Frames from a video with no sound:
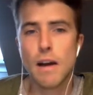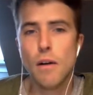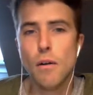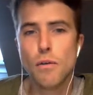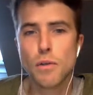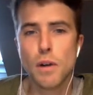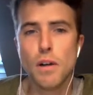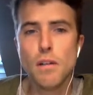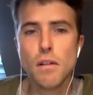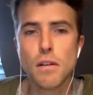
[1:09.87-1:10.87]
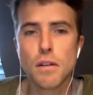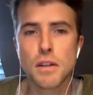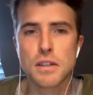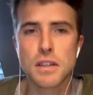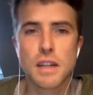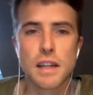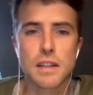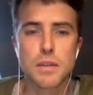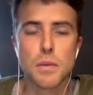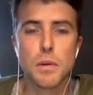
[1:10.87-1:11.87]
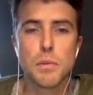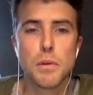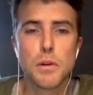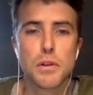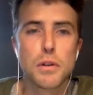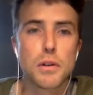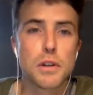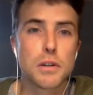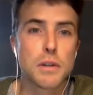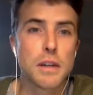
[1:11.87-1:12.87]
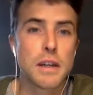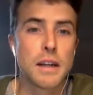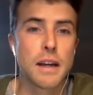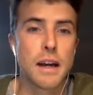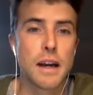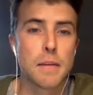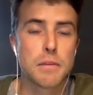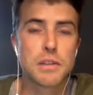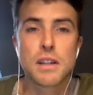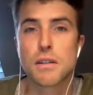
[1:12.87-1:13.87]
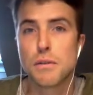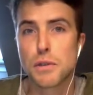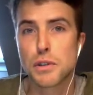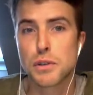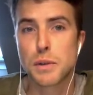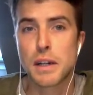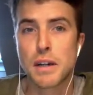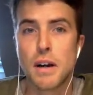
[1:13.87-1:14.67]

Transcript: Overall, you can see that it's a 1.33% conversion rate